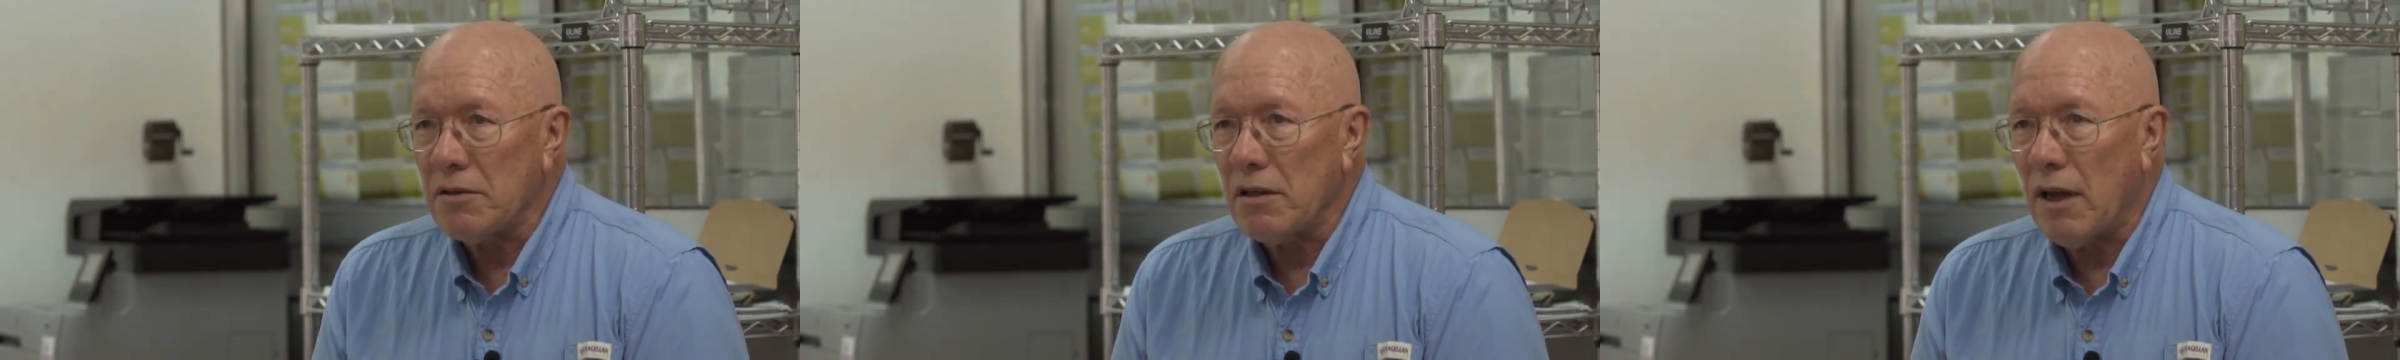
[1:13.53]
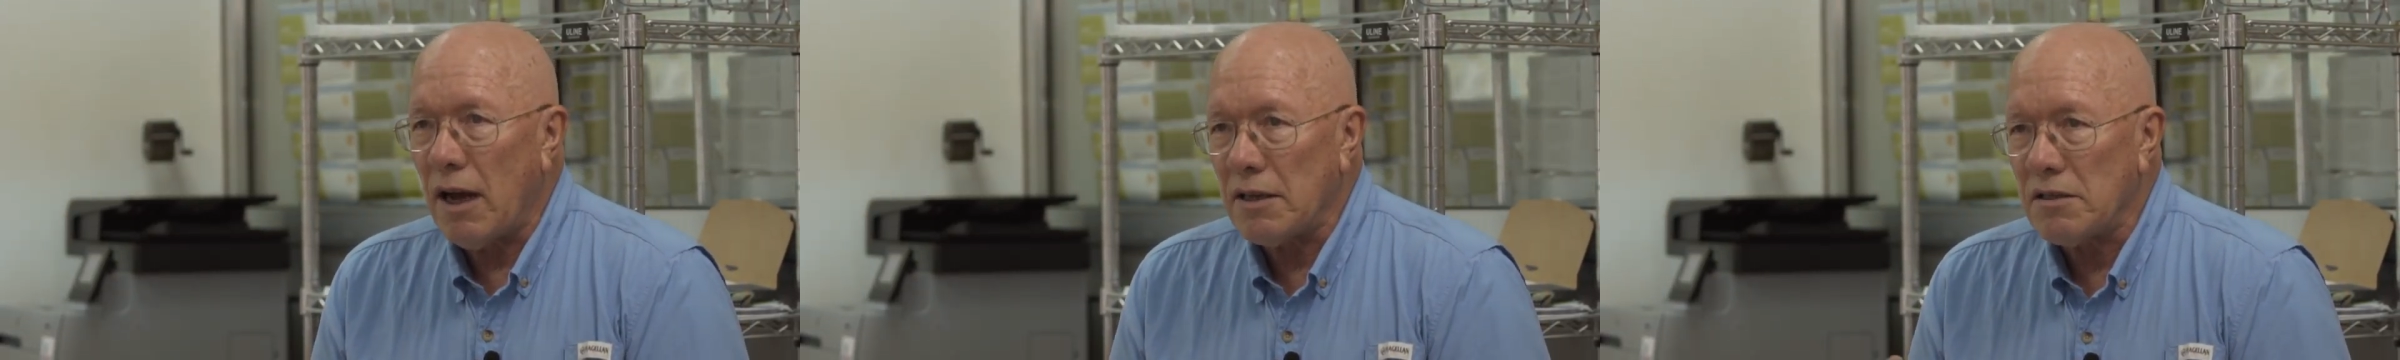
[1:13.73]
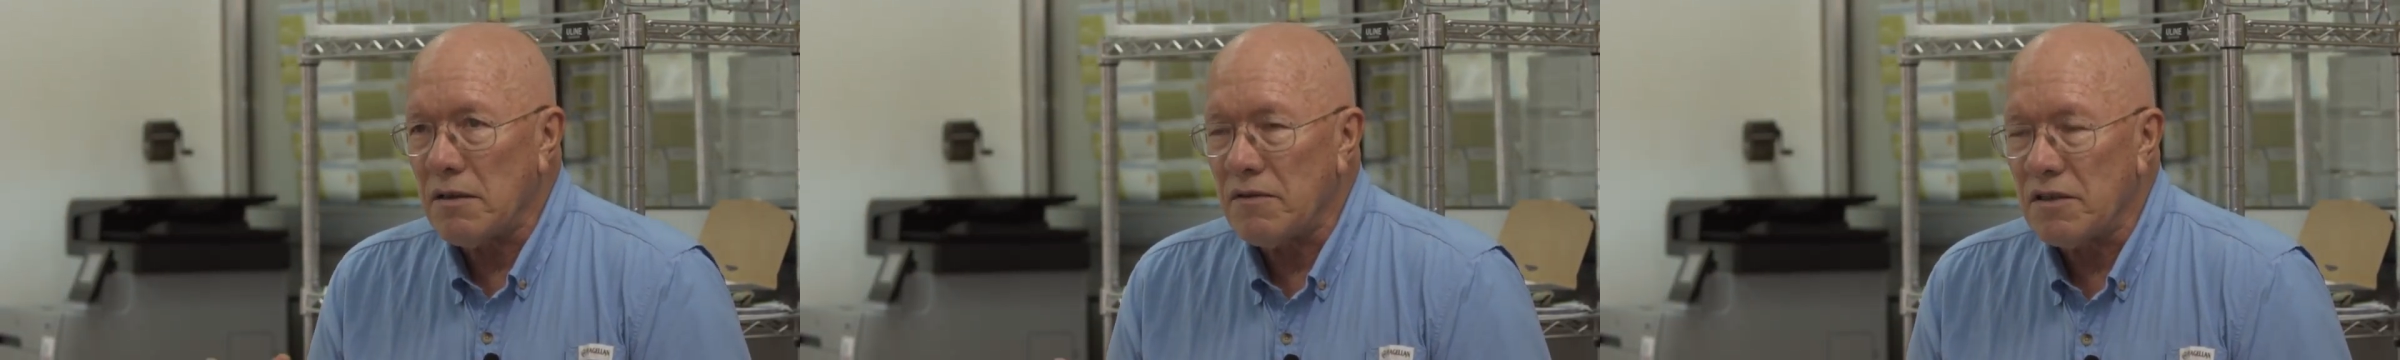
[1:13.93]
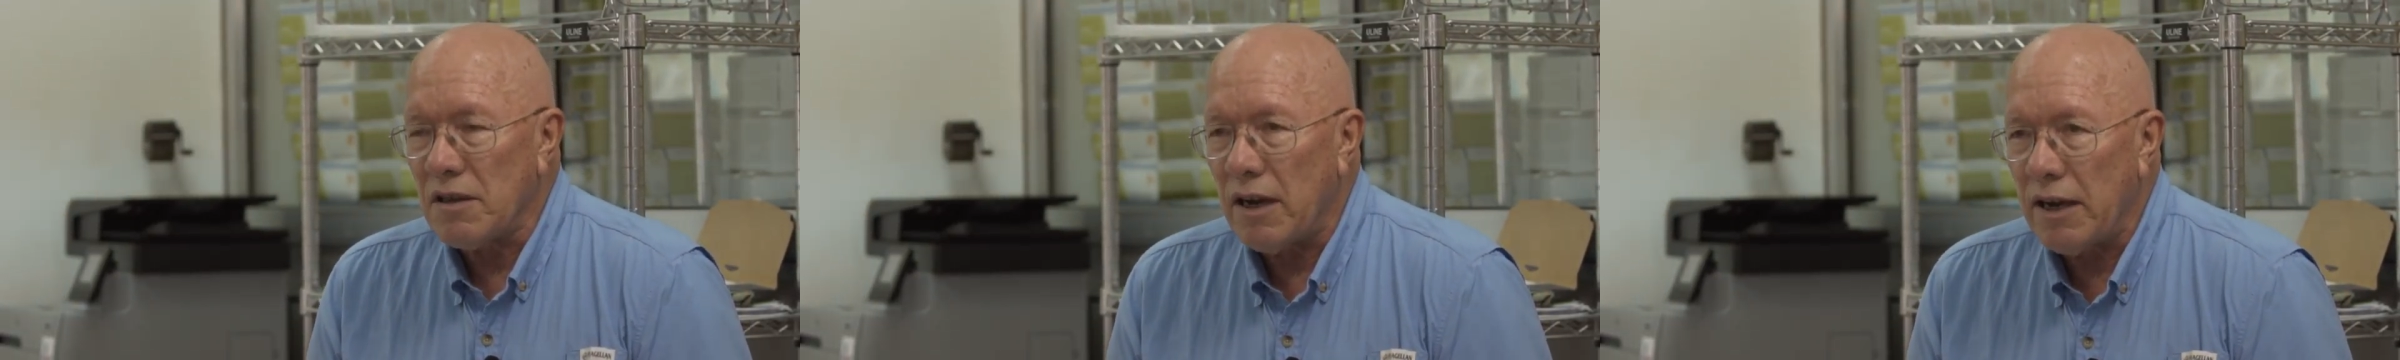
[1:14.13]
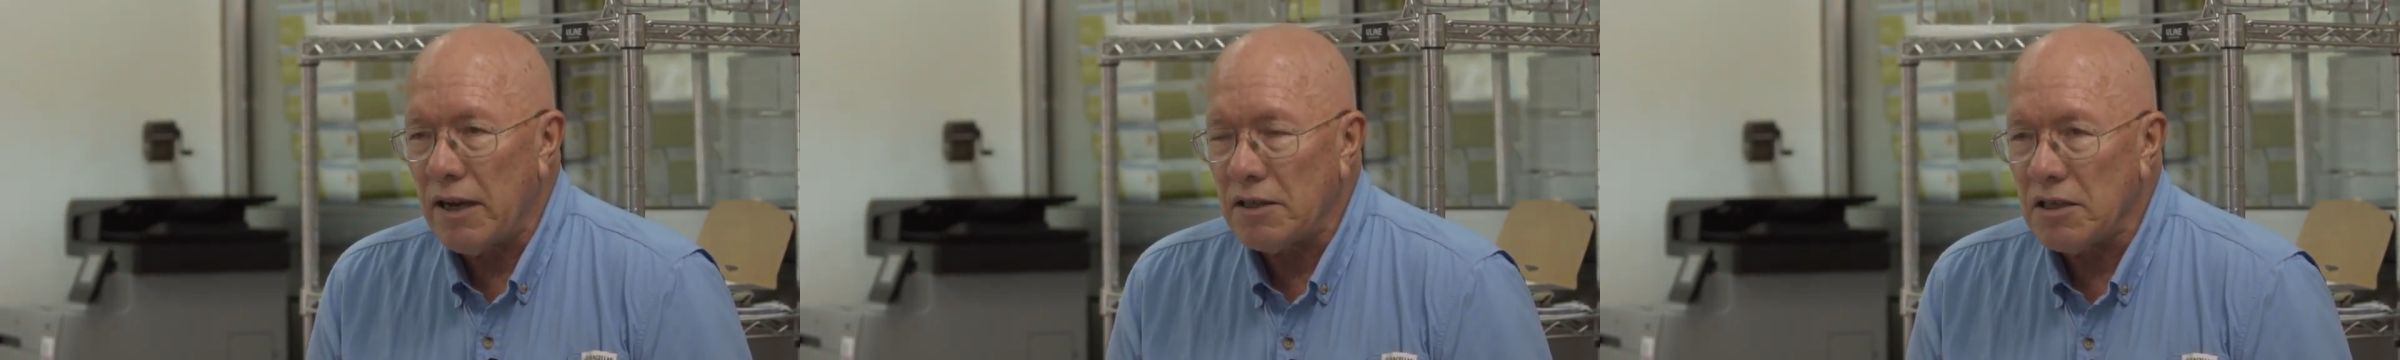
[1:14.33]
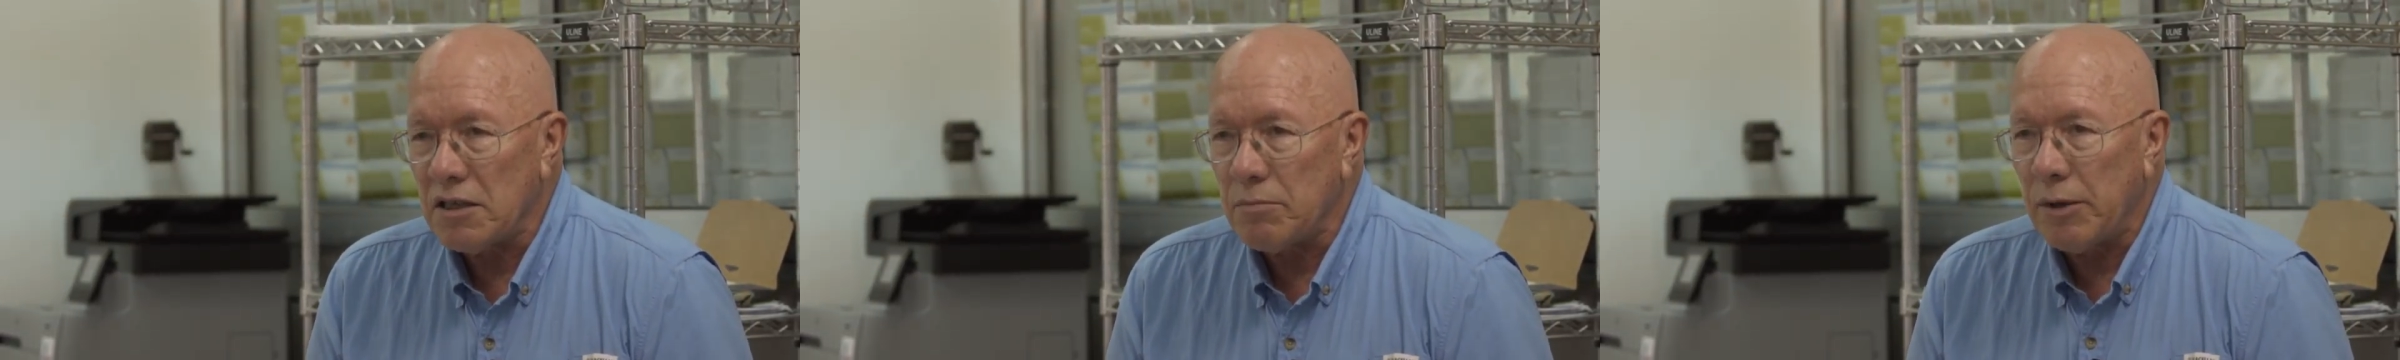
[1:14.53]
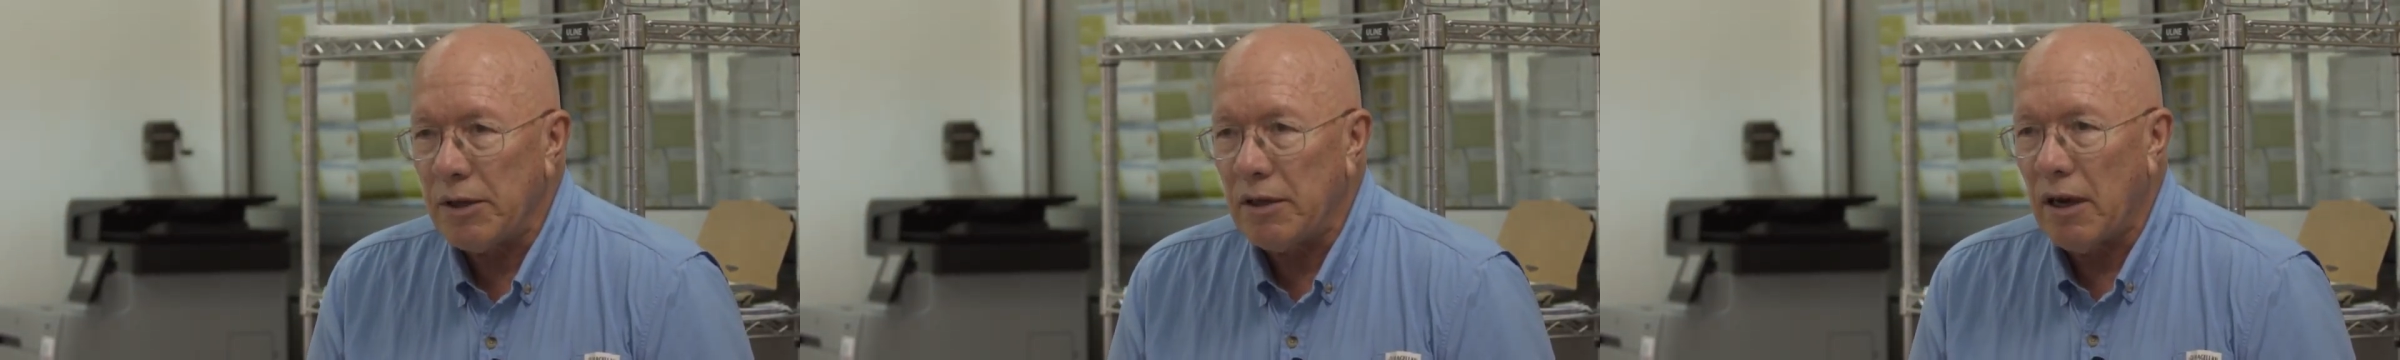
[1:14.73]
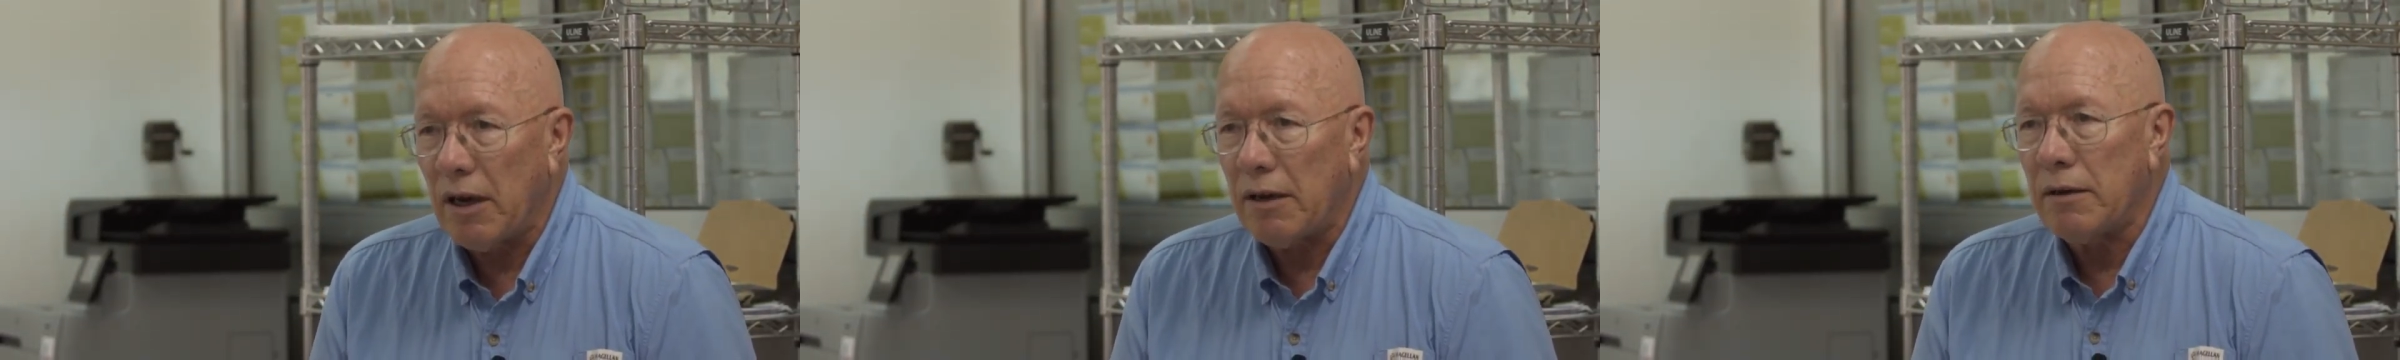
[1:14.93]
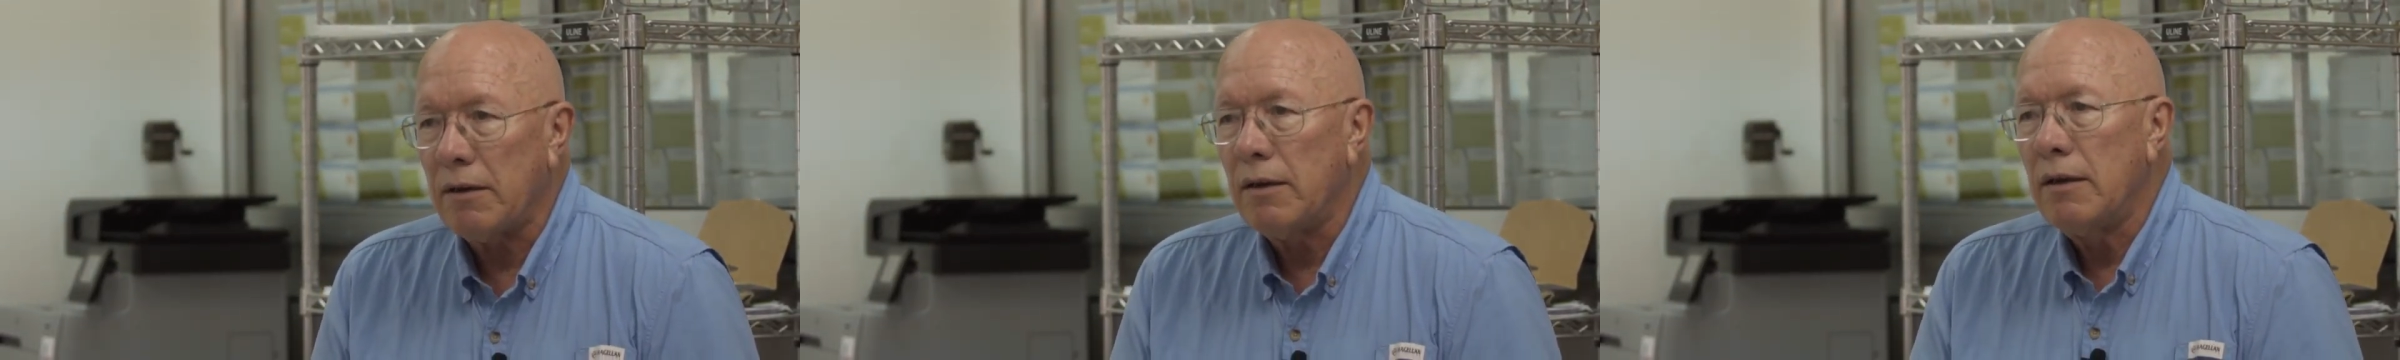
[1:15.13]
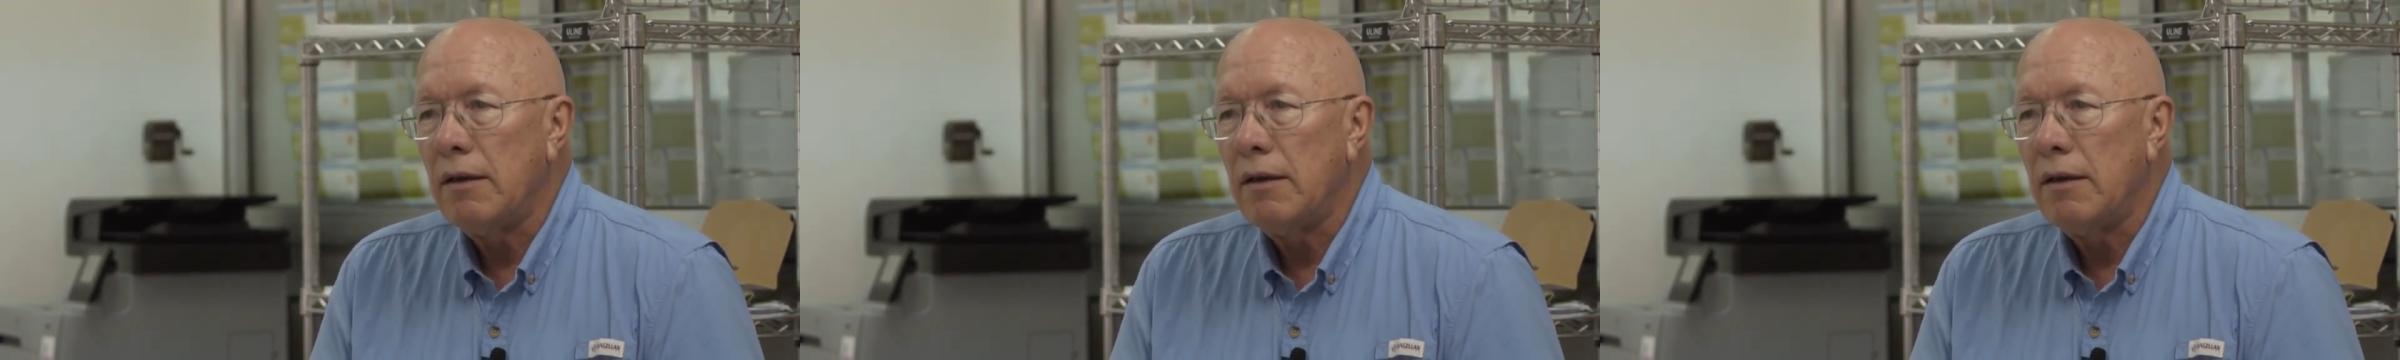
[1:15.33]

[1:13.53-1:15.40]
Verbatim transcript: Lots of science has been done.